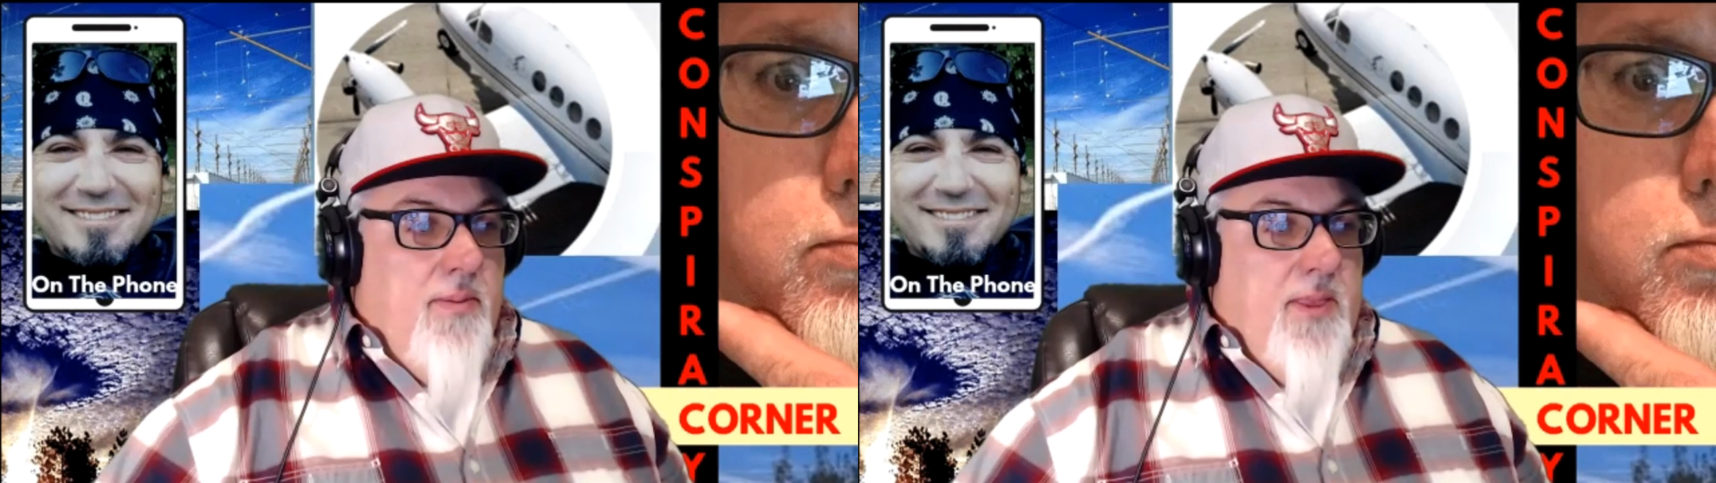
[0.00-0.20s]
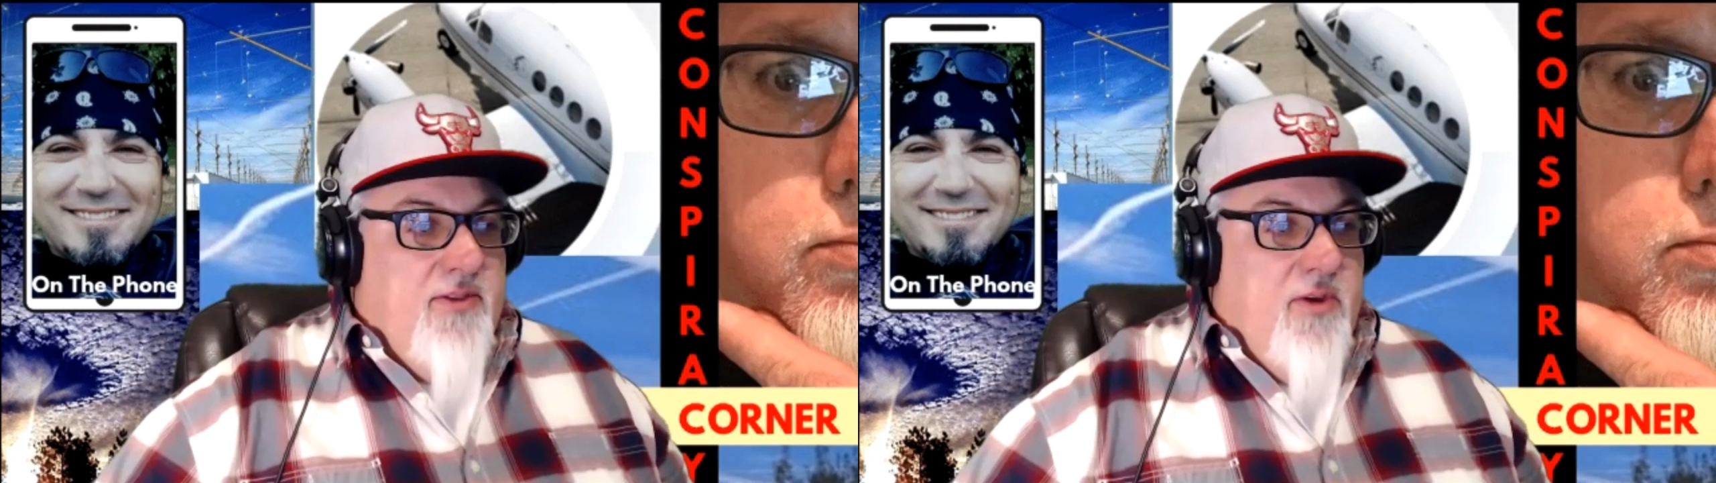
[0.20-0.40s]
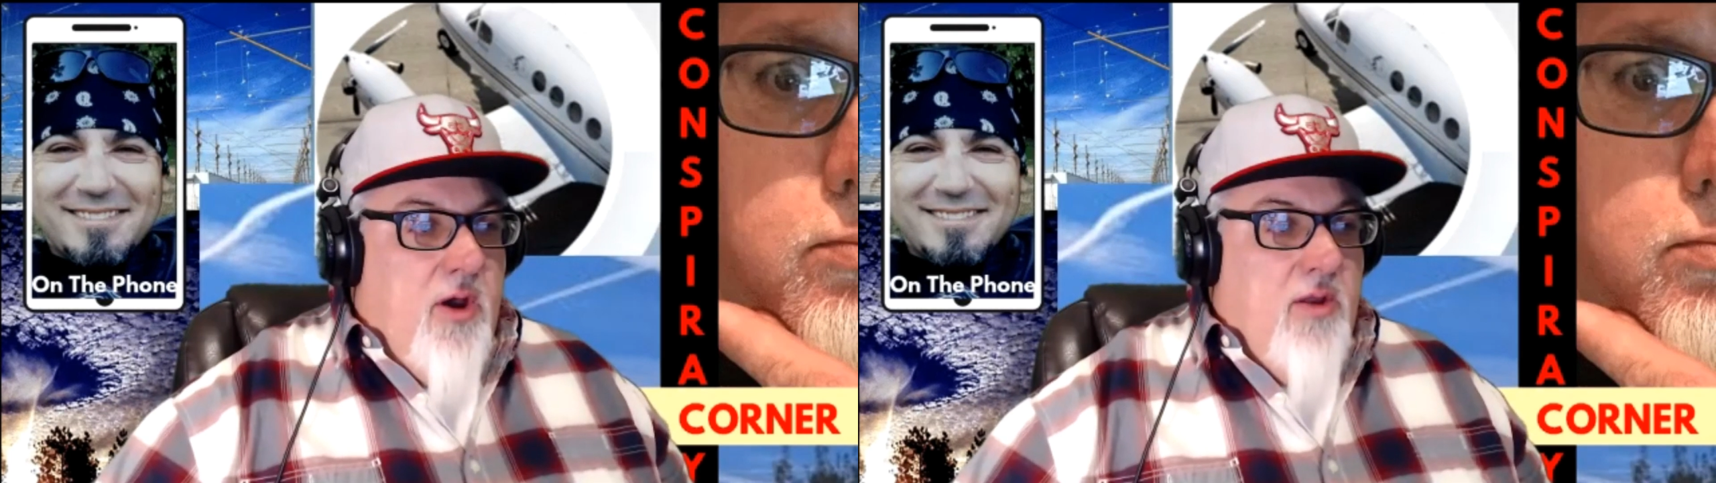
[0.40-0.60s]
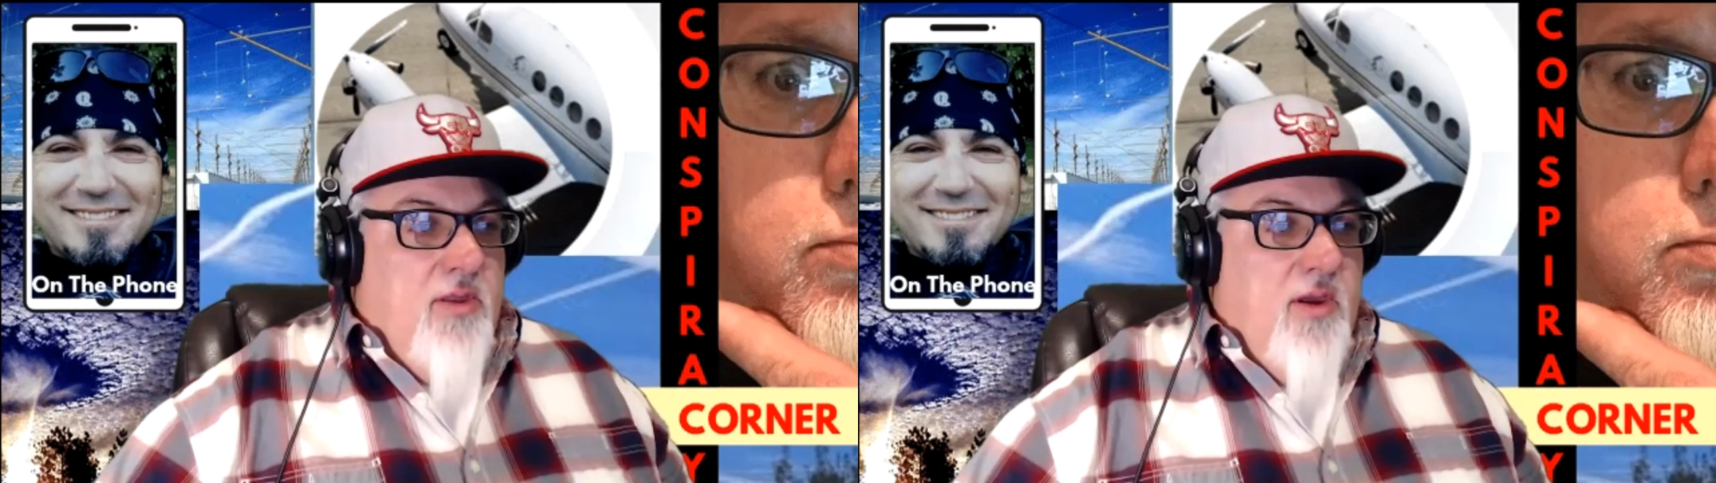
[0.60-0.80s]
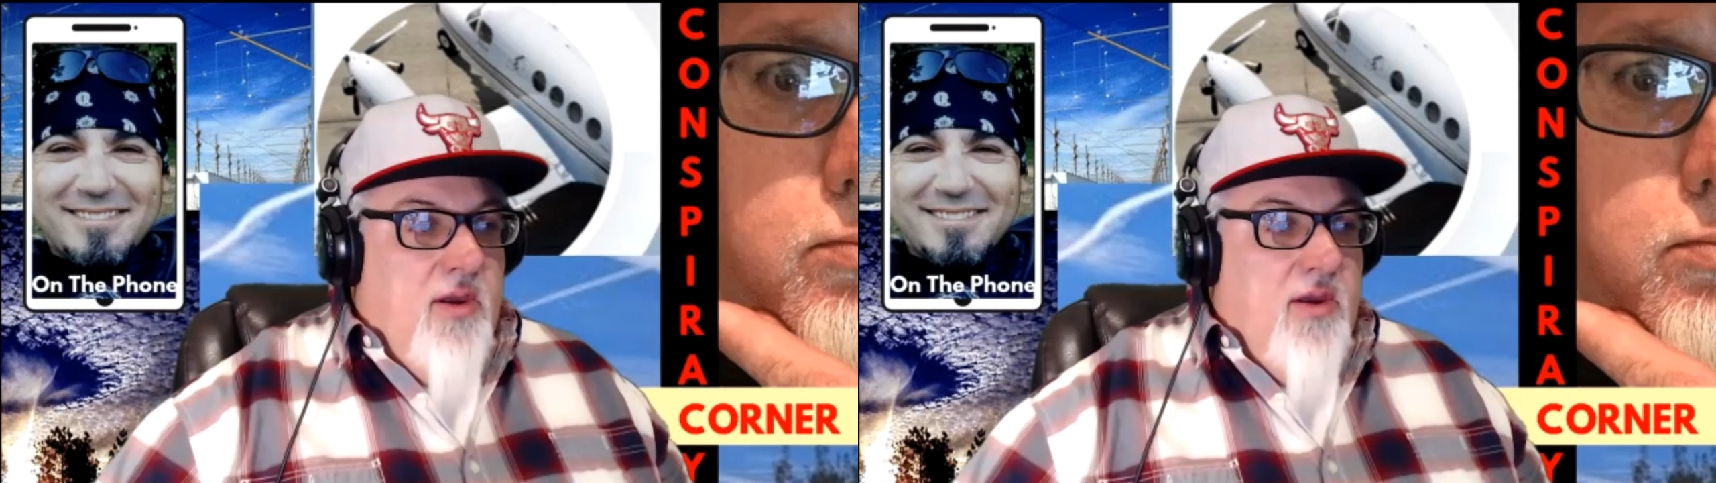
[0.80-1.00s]
It's called
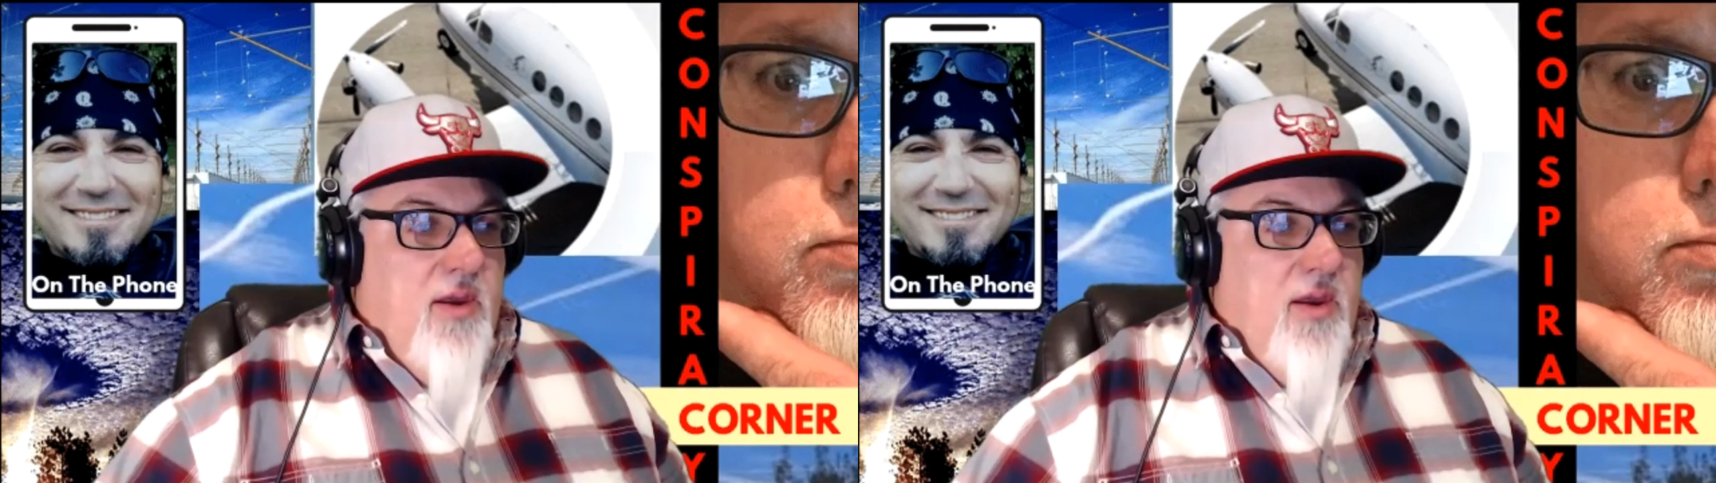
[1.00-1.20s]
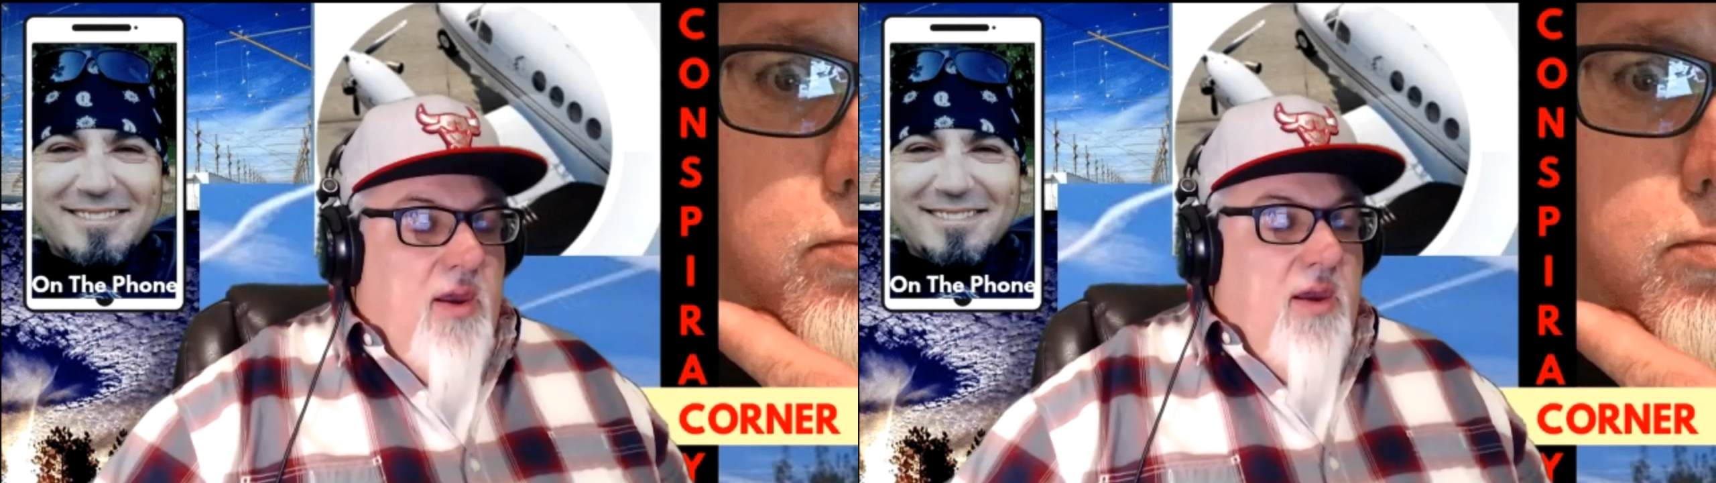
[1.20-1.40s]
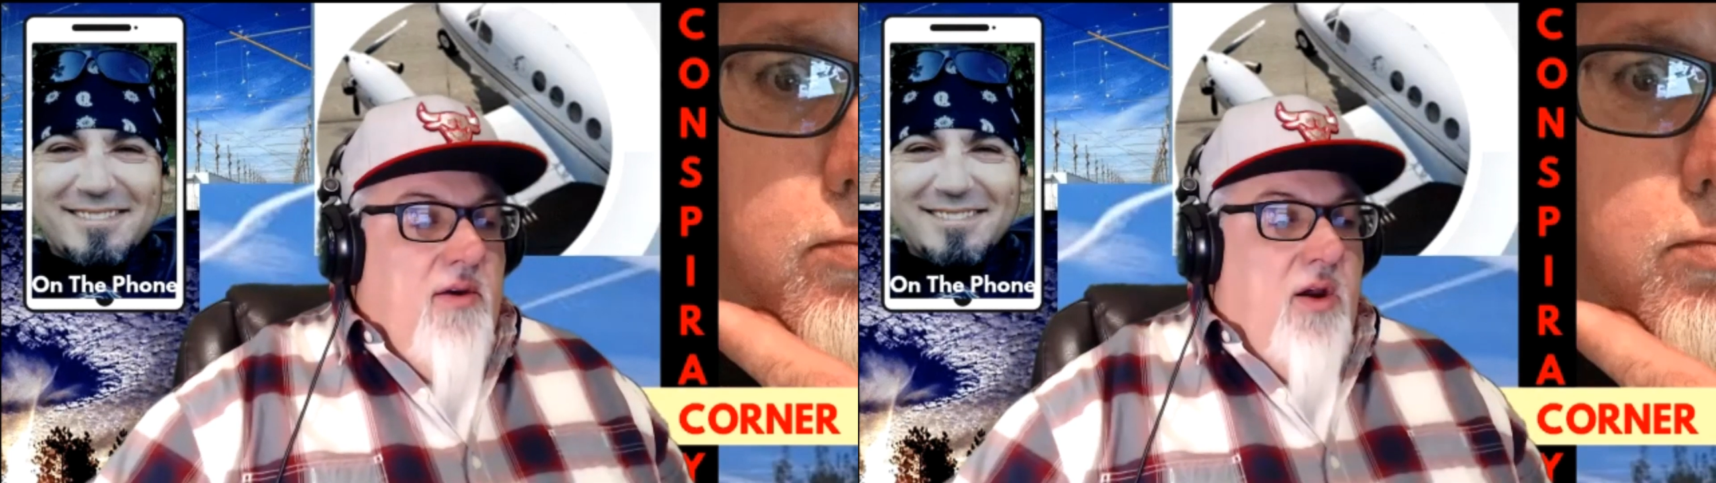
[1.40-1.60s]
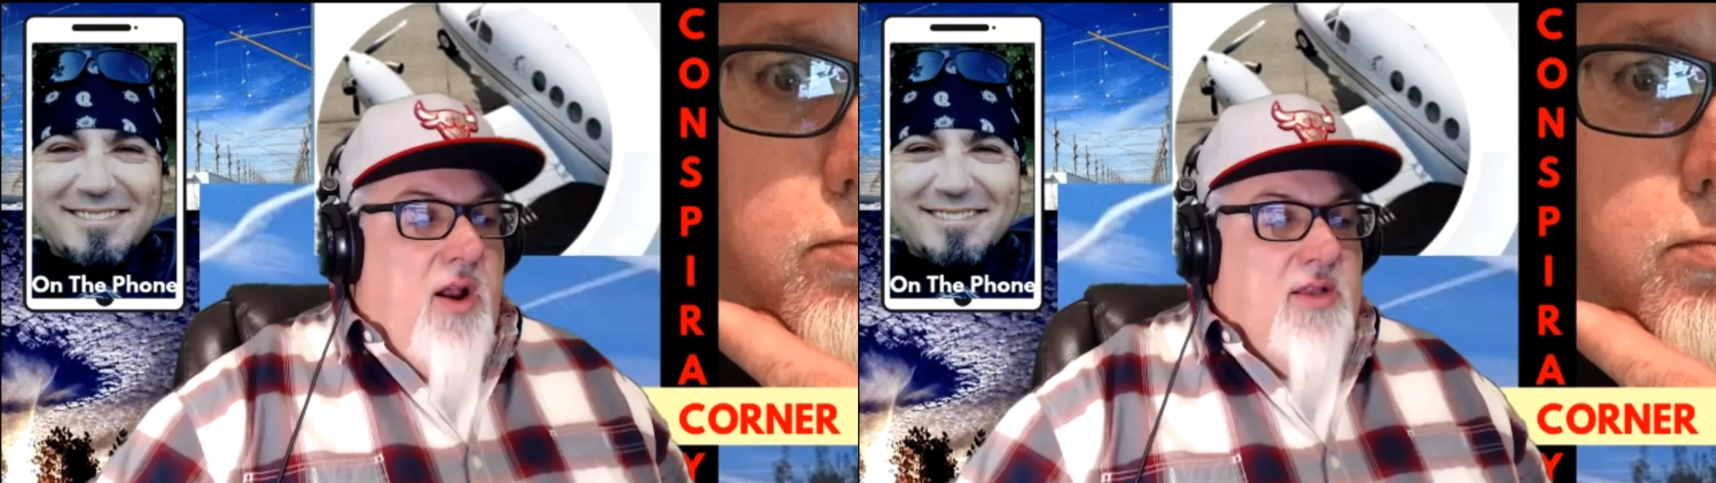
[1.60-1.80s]
all right,